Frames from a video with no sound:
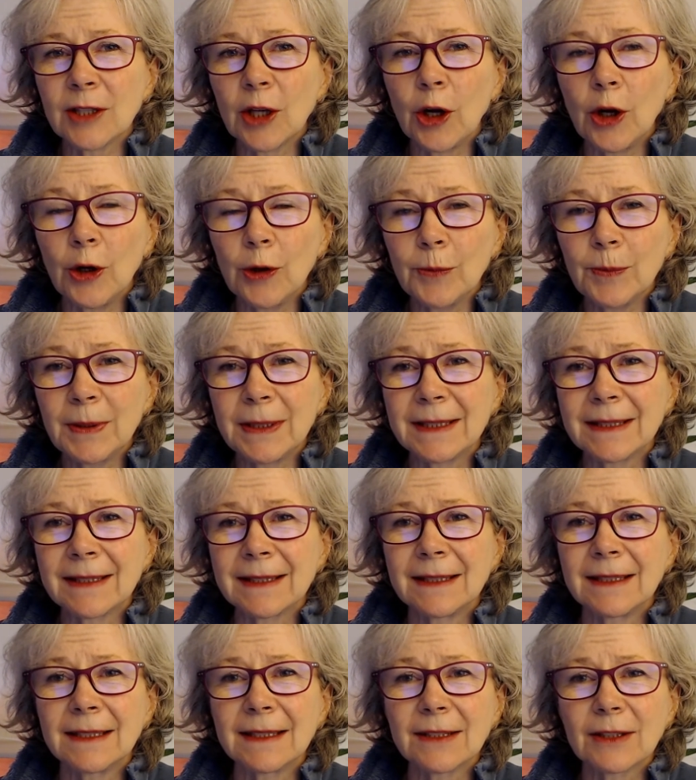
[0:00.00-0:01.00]

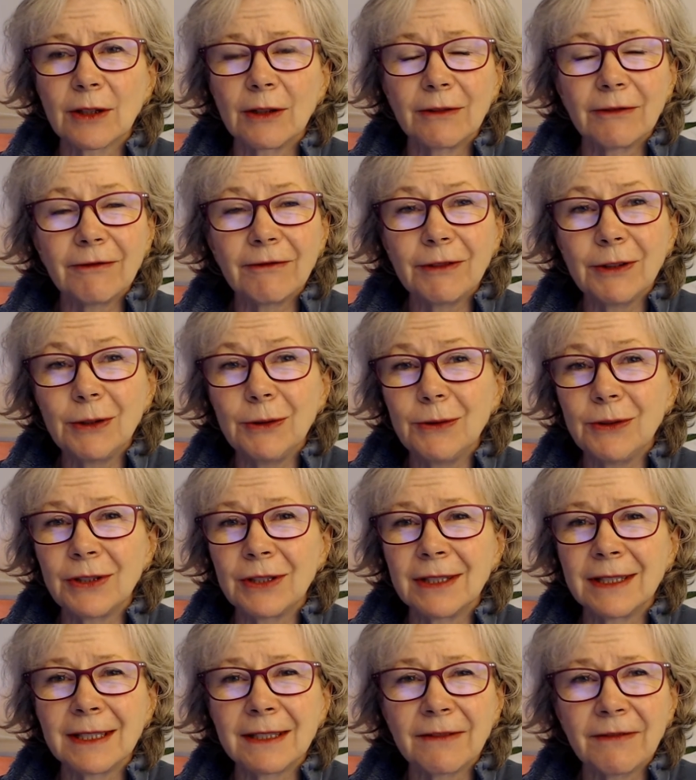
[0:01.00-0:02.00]
hopelessness,
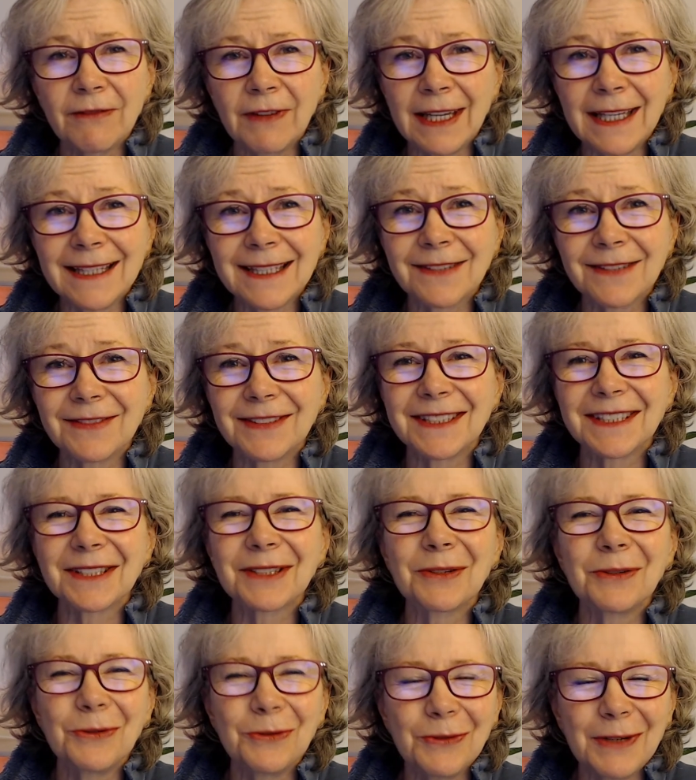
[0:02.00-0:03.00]
confusion, defensiveness,
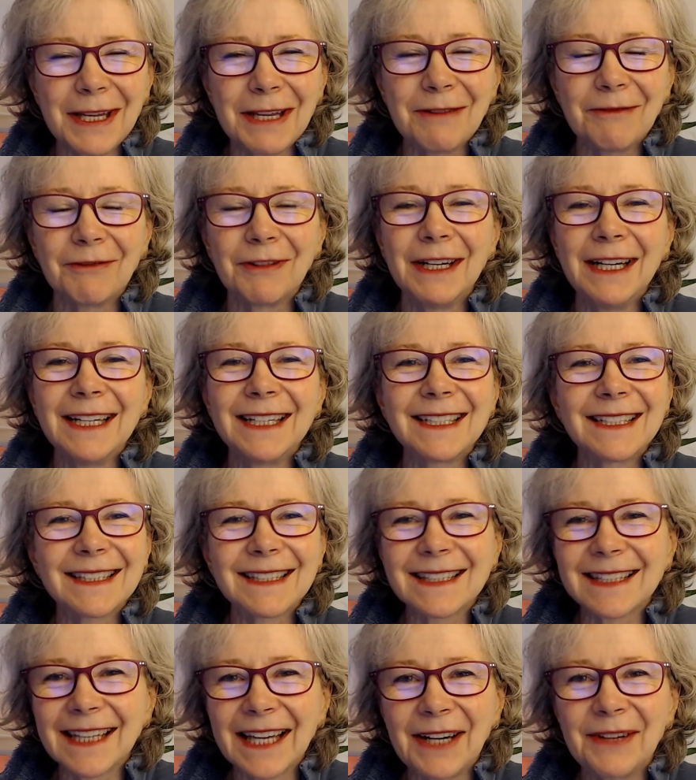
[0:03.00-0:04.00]
grief,
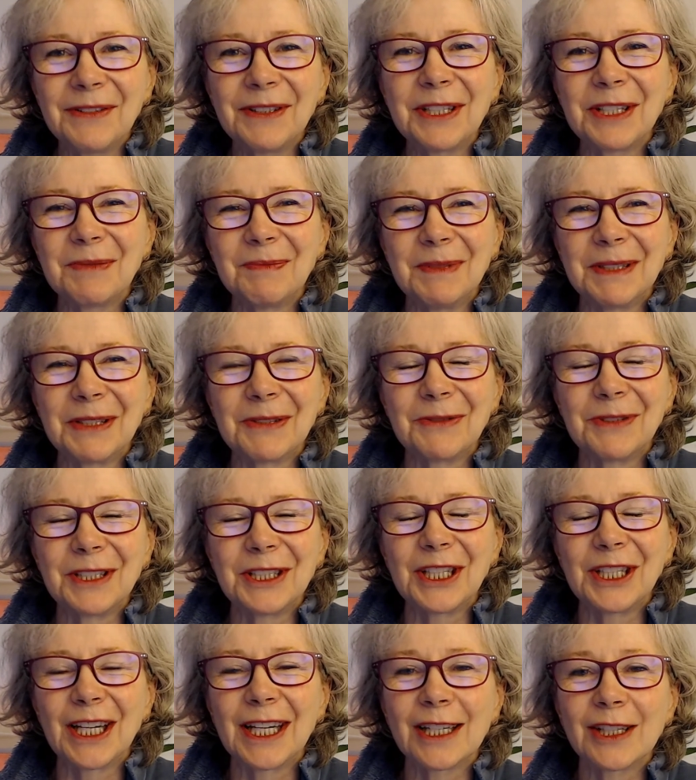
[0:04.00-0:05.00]
discouragement,
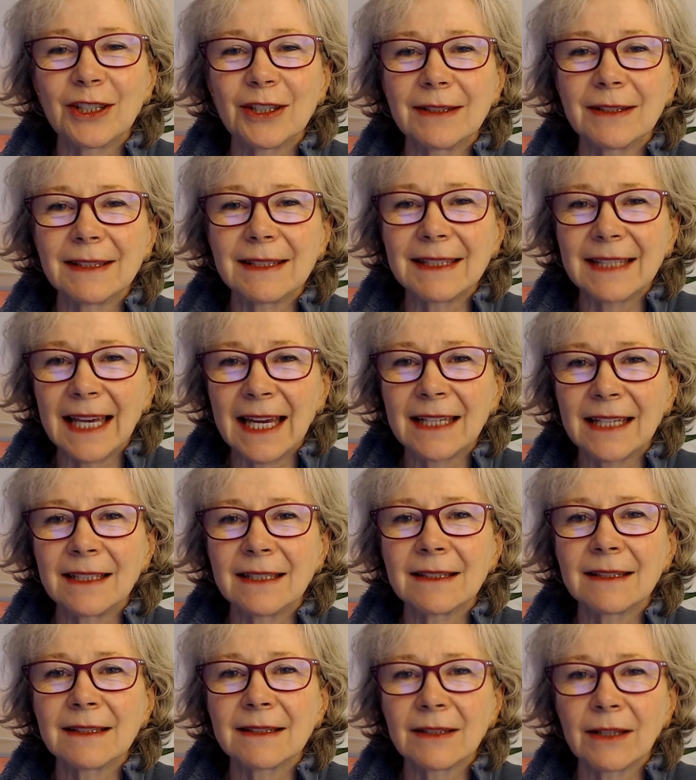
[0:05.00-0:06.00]
rejection,
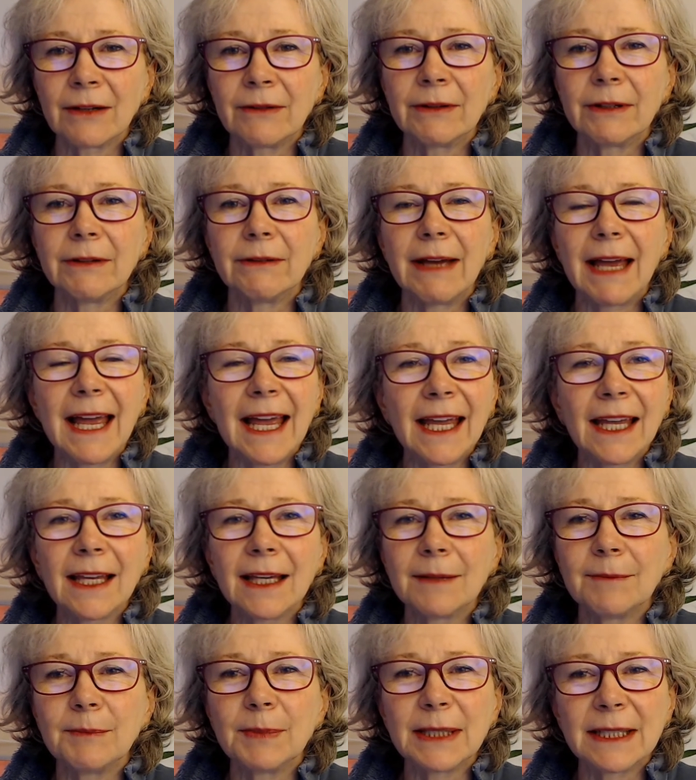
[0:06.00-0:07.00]
sadness, sorrow,
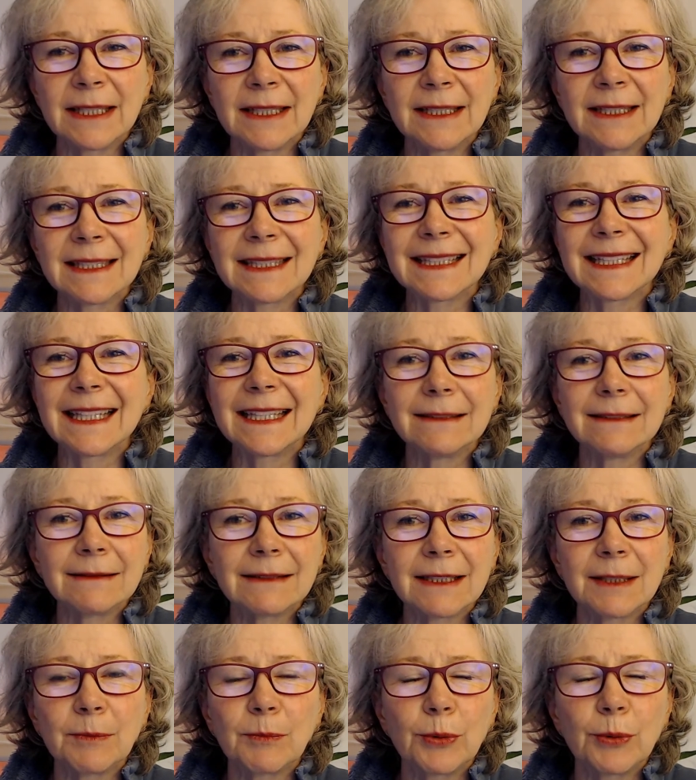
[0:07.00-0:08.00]
anger, bitterness,
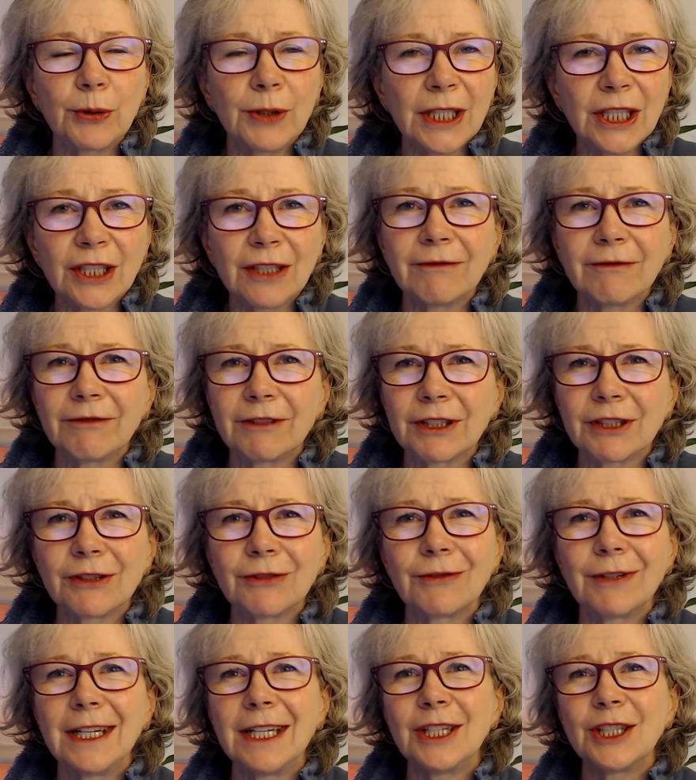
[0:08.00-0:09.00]
guilt, depression,
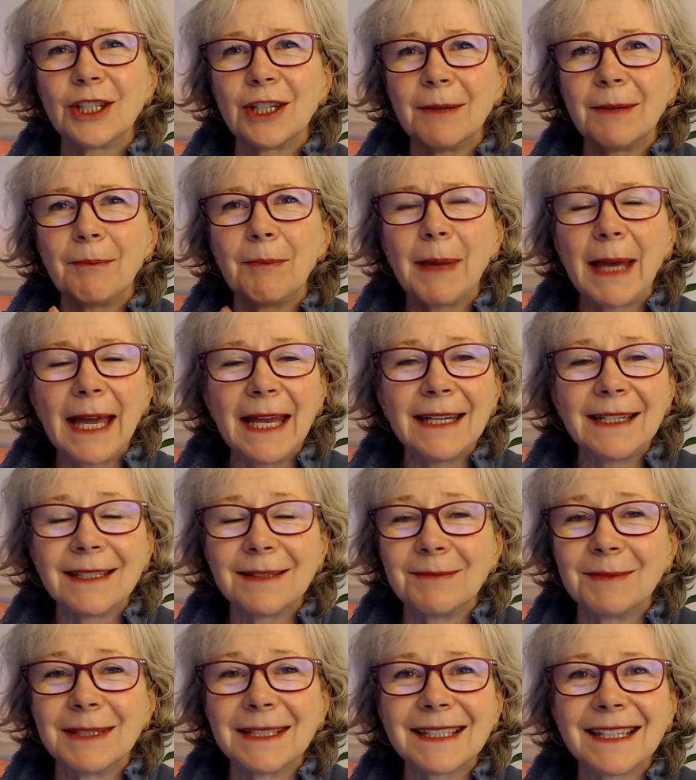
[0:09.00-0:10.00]
frustration,
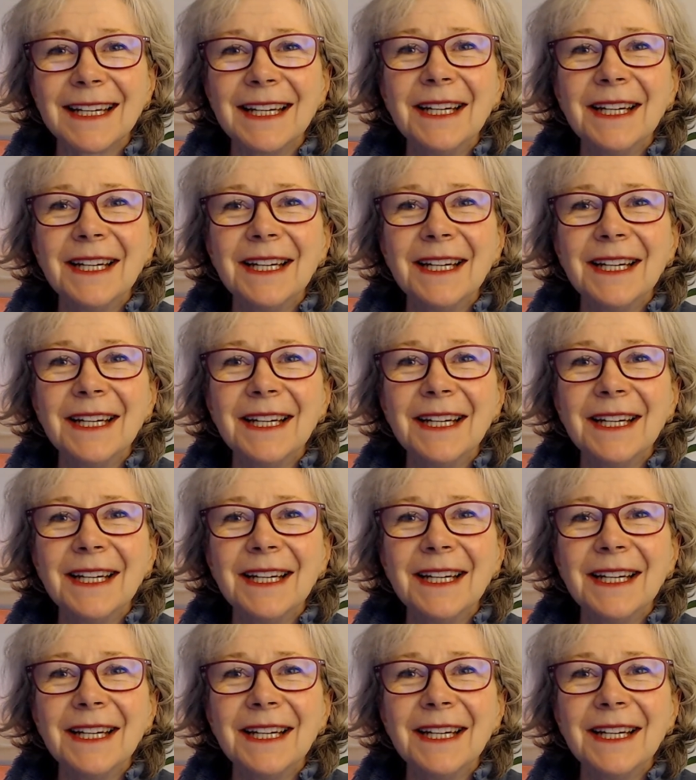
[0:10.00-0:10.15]
abandonment,